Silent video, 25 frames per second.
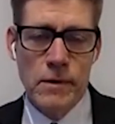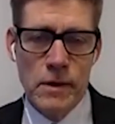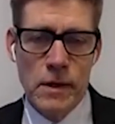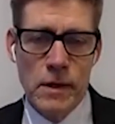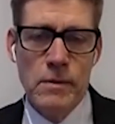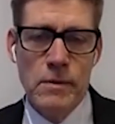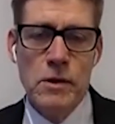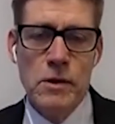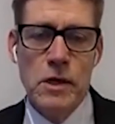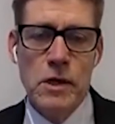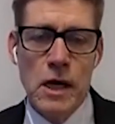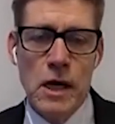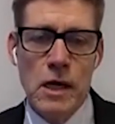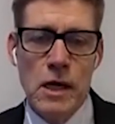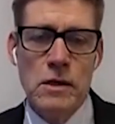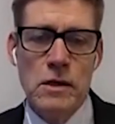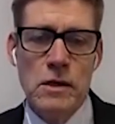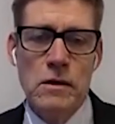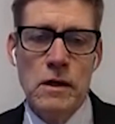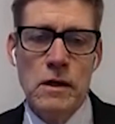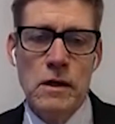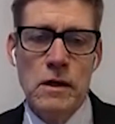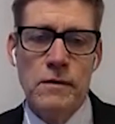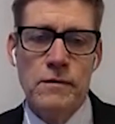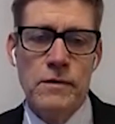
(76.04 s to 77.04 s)
image
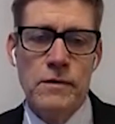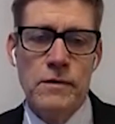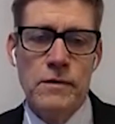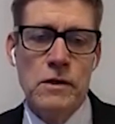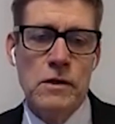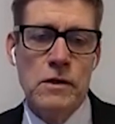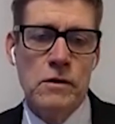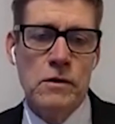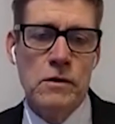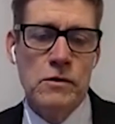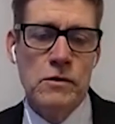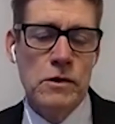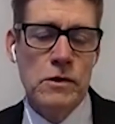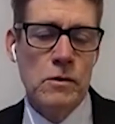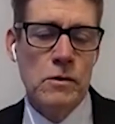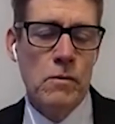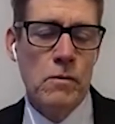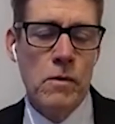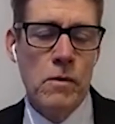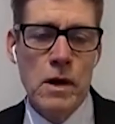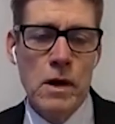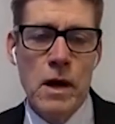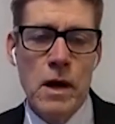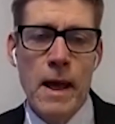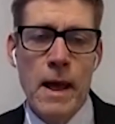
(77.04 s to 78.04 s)
agent,
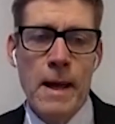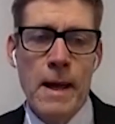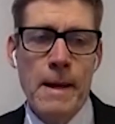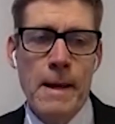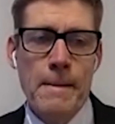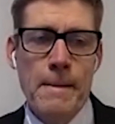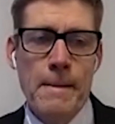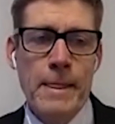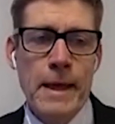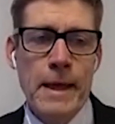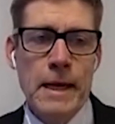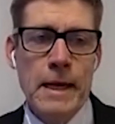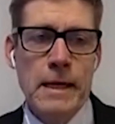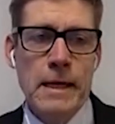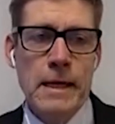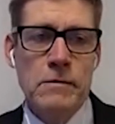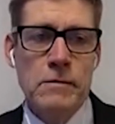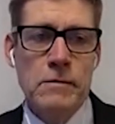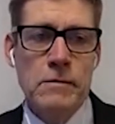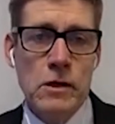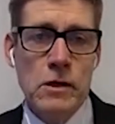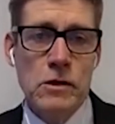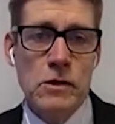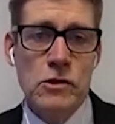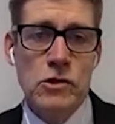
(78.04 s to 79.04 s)
FG001, that is
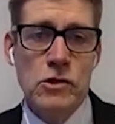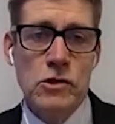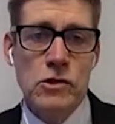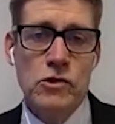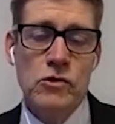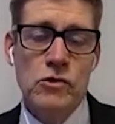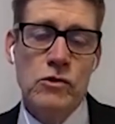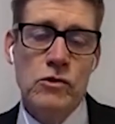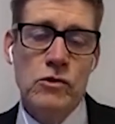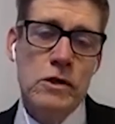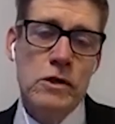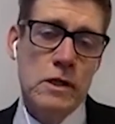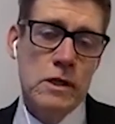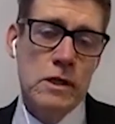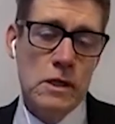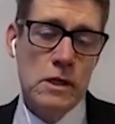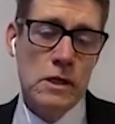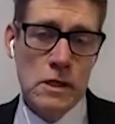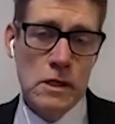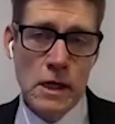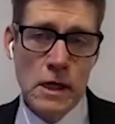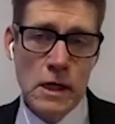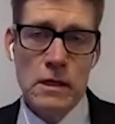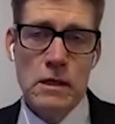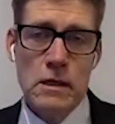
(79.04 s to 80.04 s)
reconstituted, it's
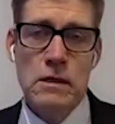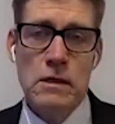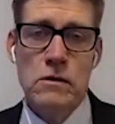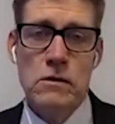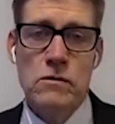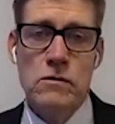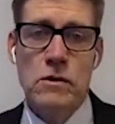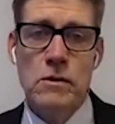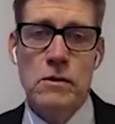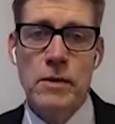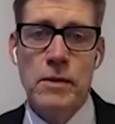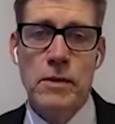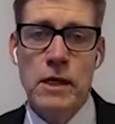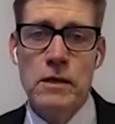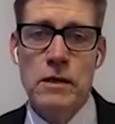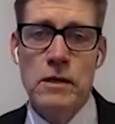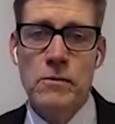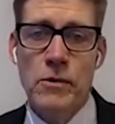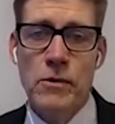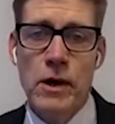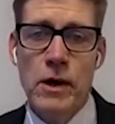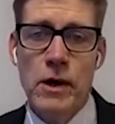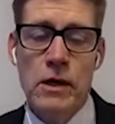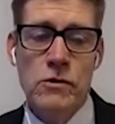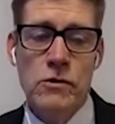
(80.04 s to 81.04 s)
injected into the
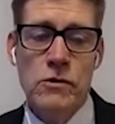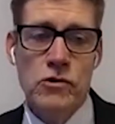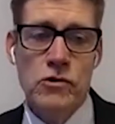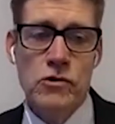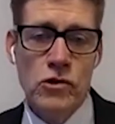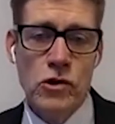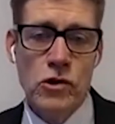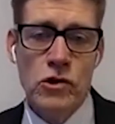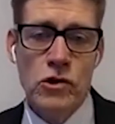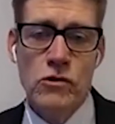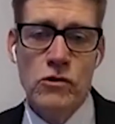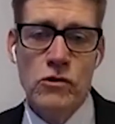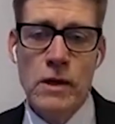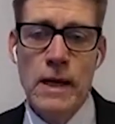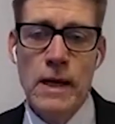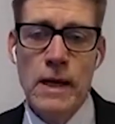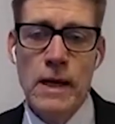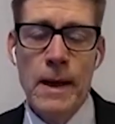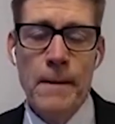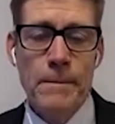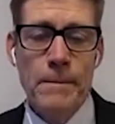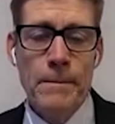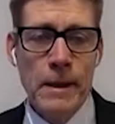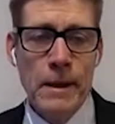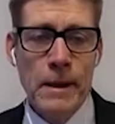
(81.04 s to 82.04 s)
patient prior to surgery.
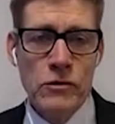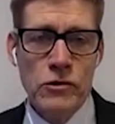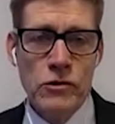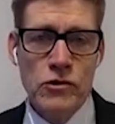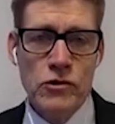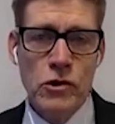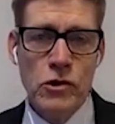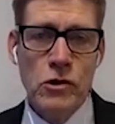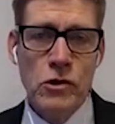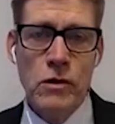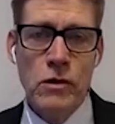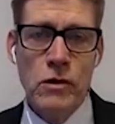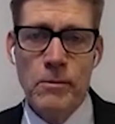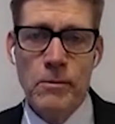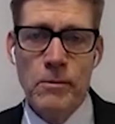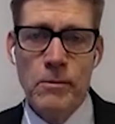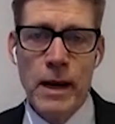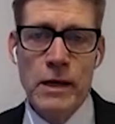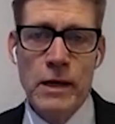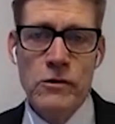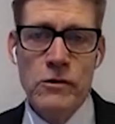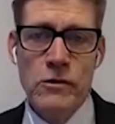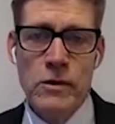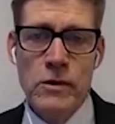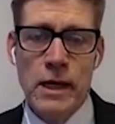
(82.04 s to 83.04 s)
It will circulate,
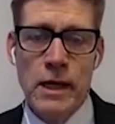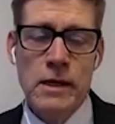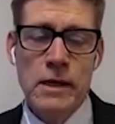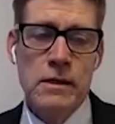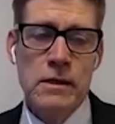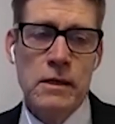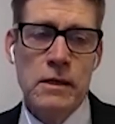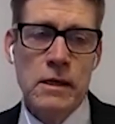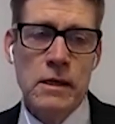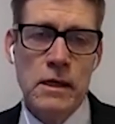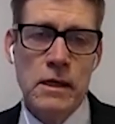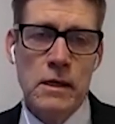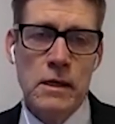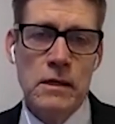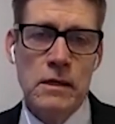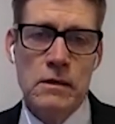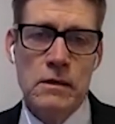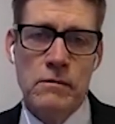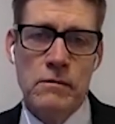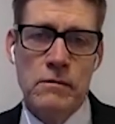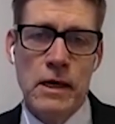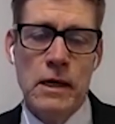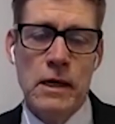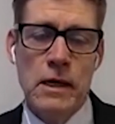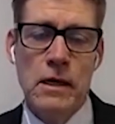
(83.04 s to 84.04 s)
bind to cancer, and then
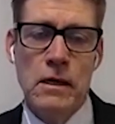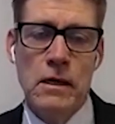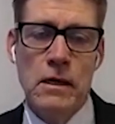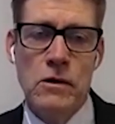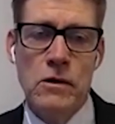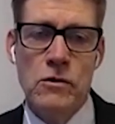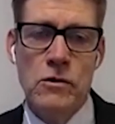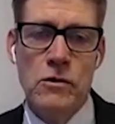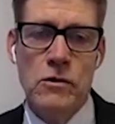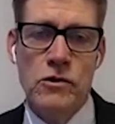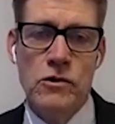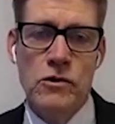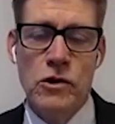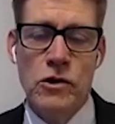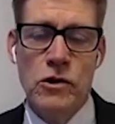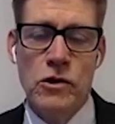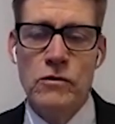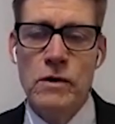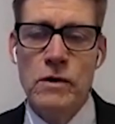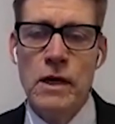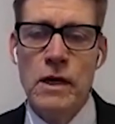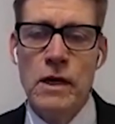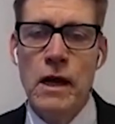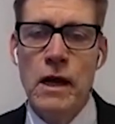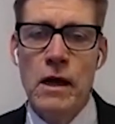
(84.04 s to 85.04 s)
it's ready during
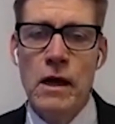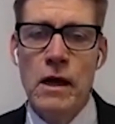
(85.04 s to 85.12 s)
surgery